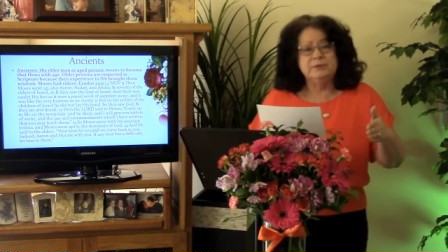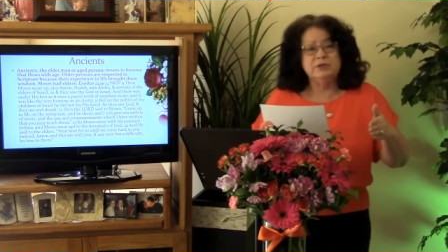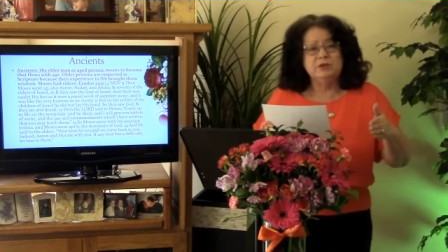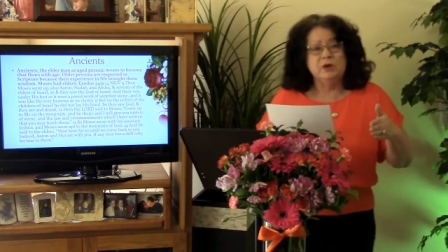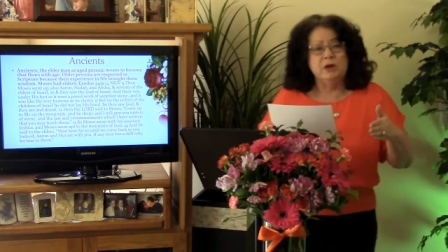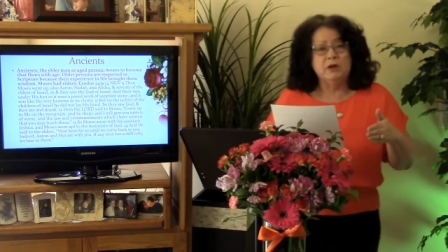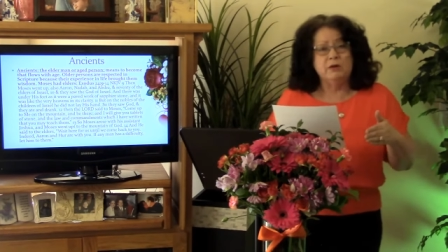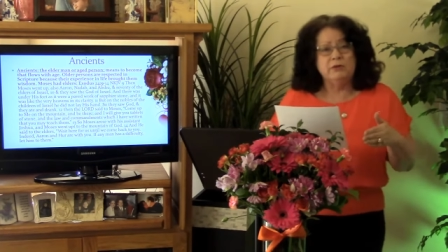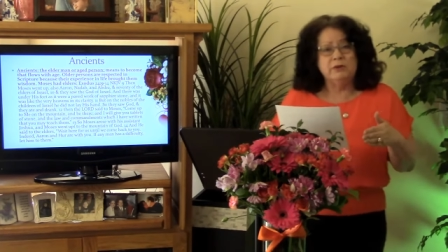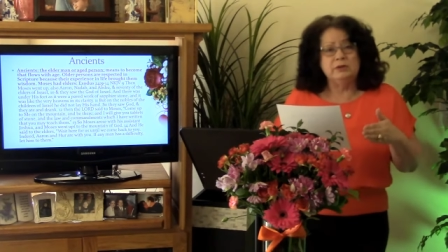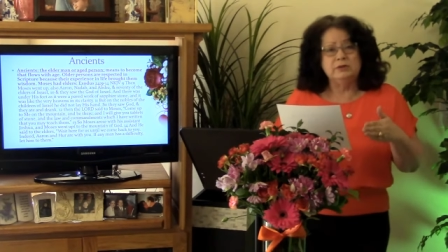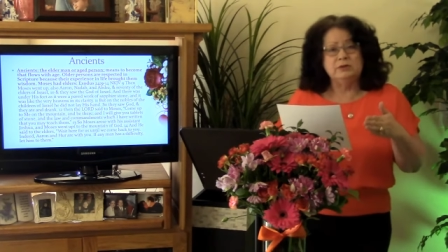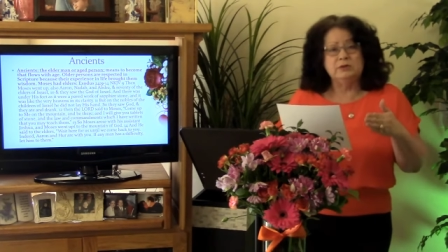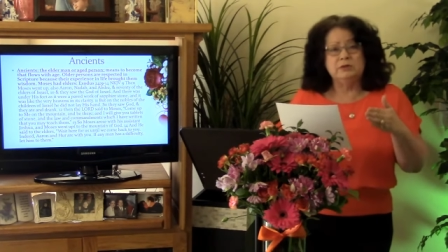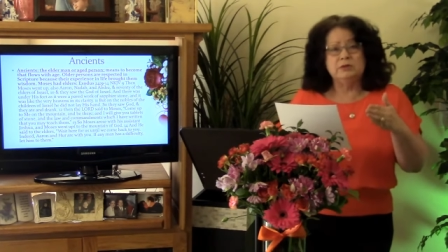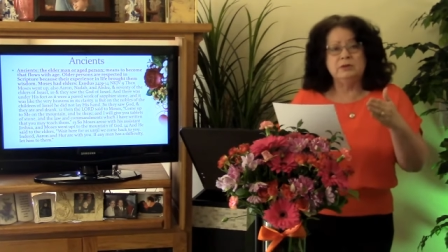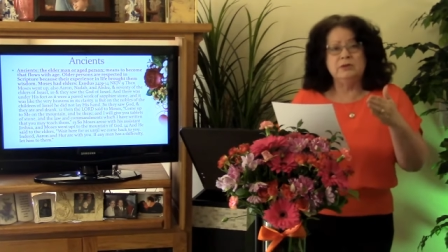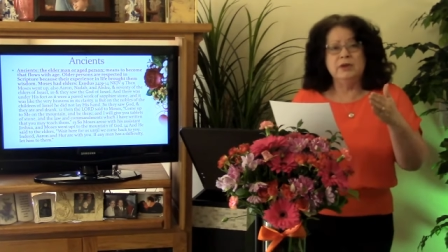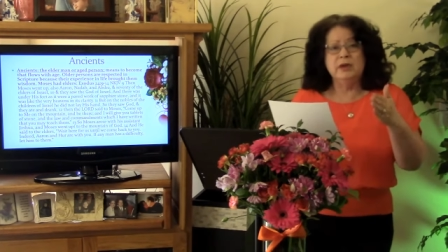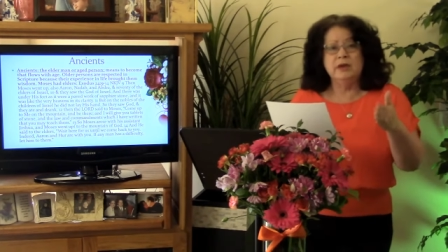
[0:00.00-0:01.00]
saw this
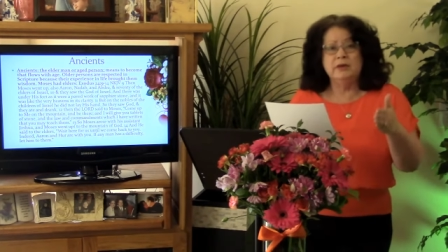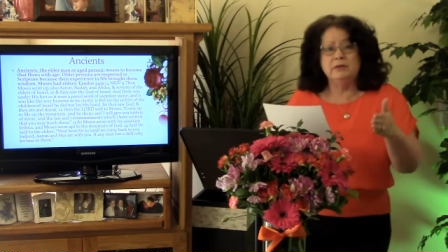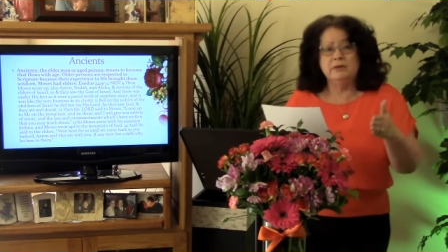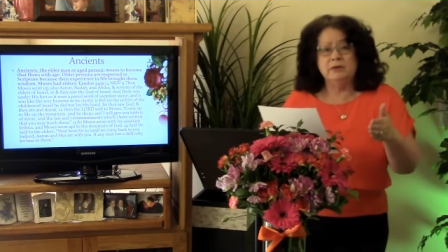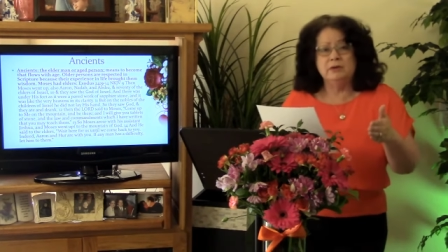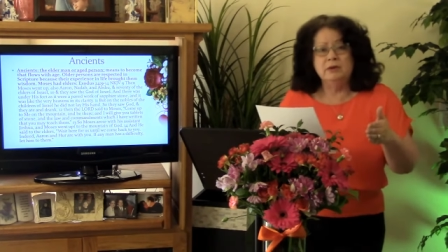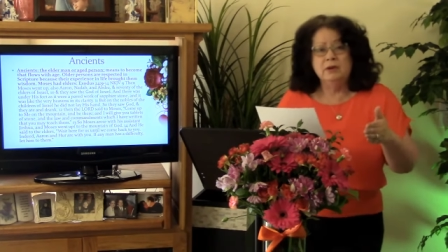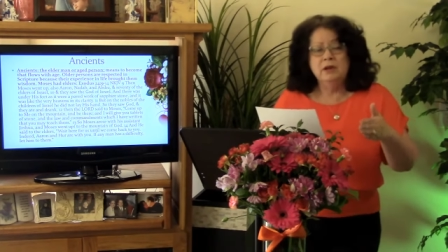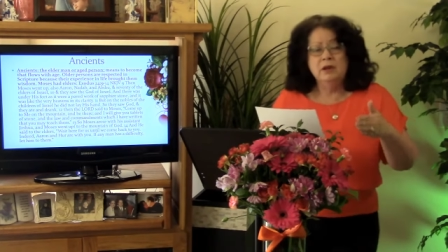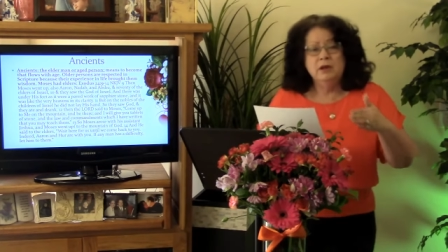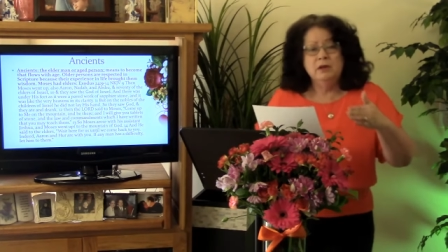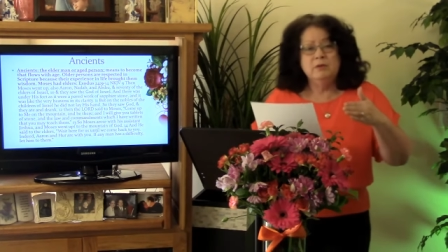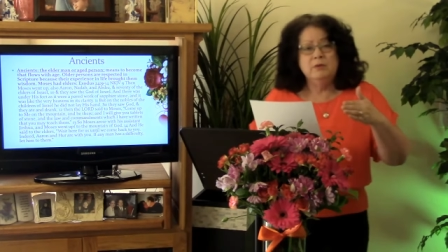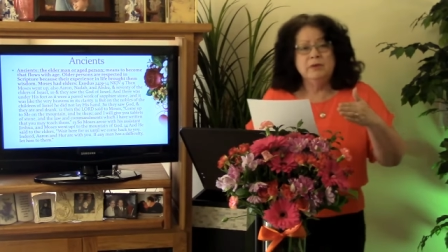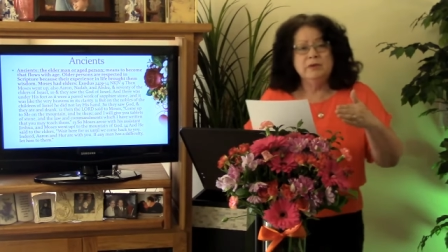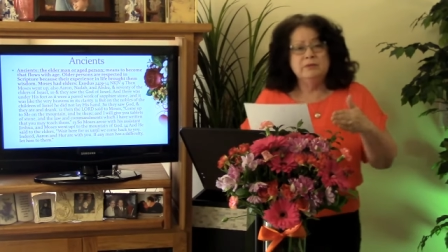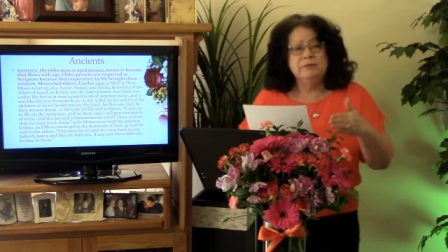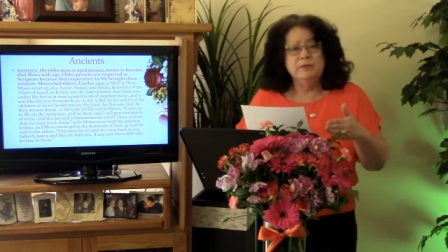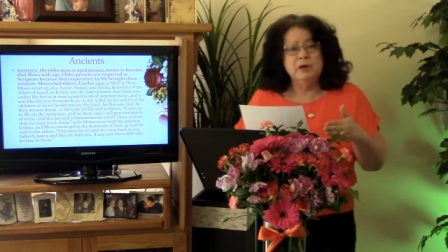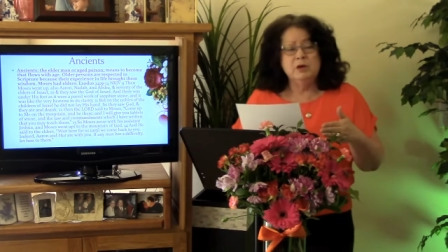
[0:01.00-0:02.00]
together
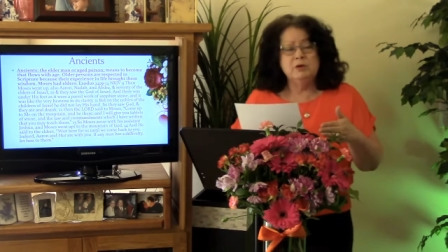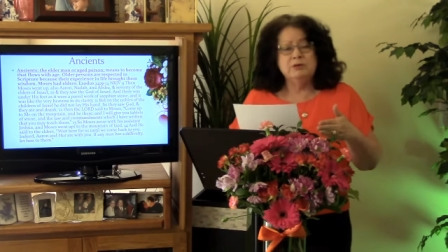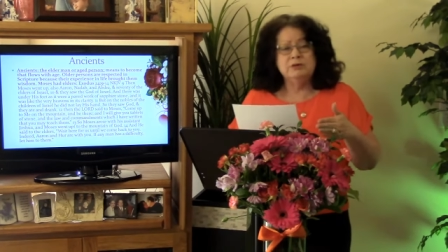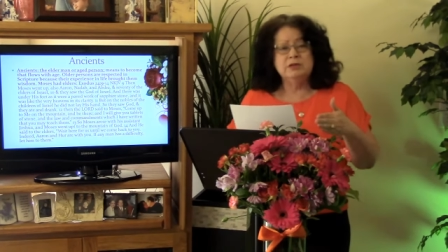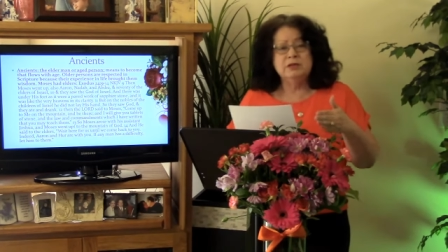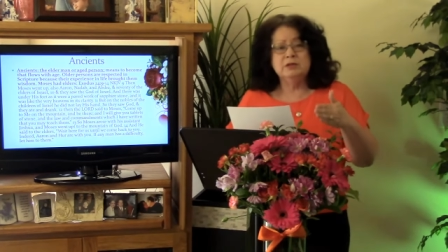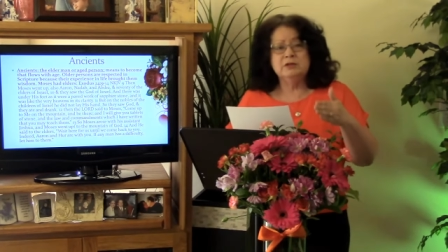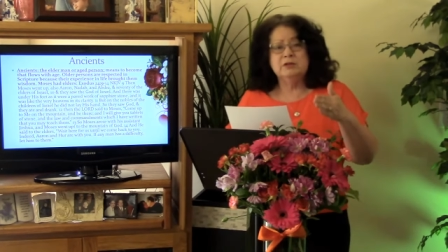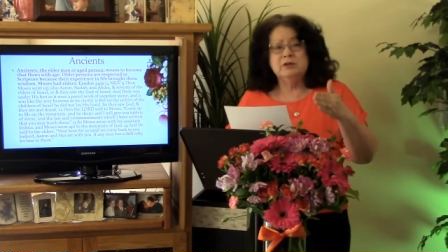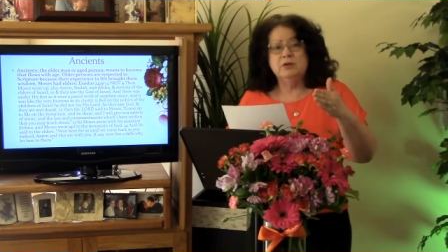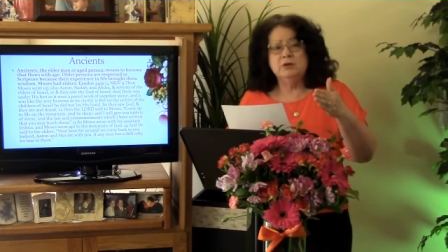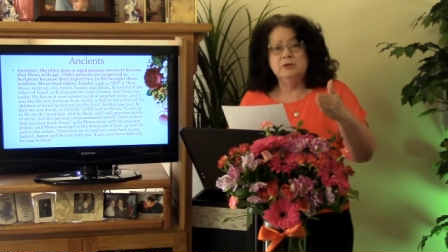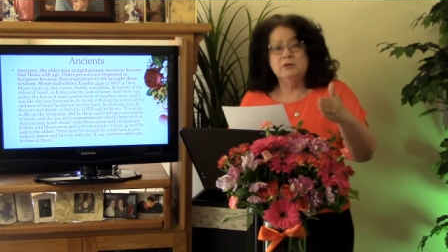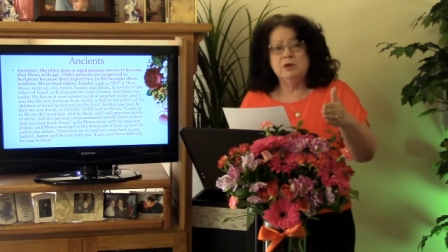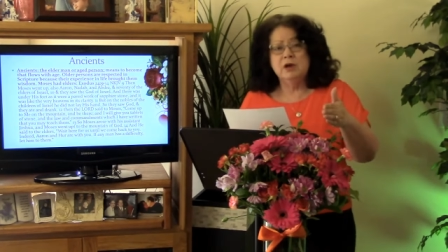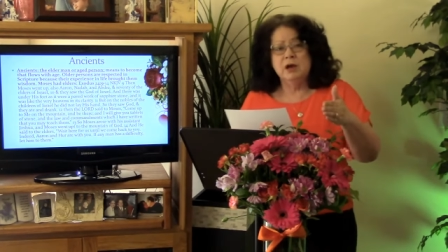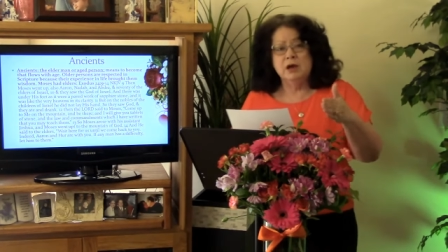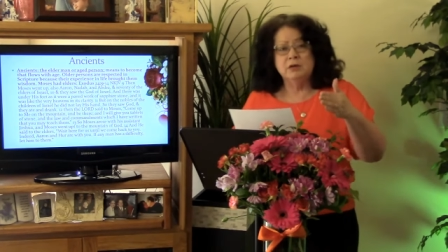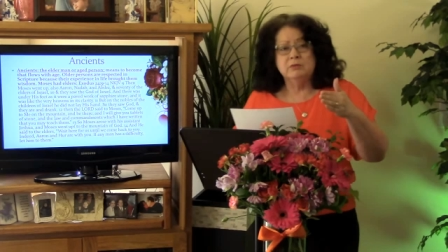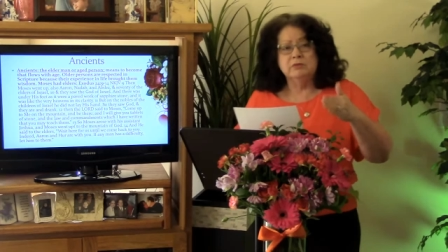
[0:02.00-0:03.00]
with Moses, who
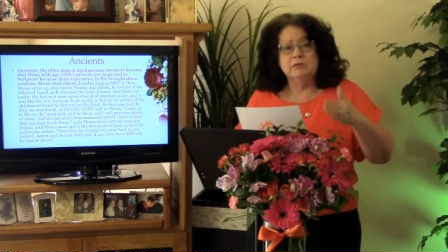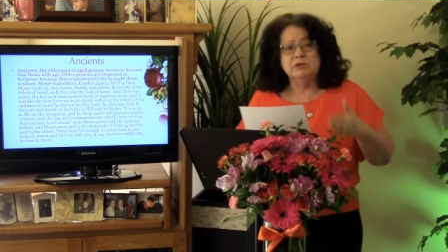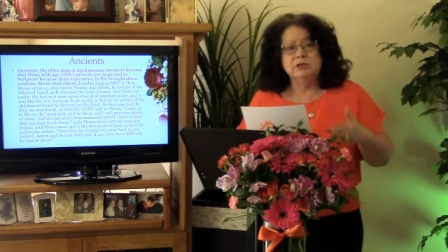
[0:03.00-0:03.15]
God was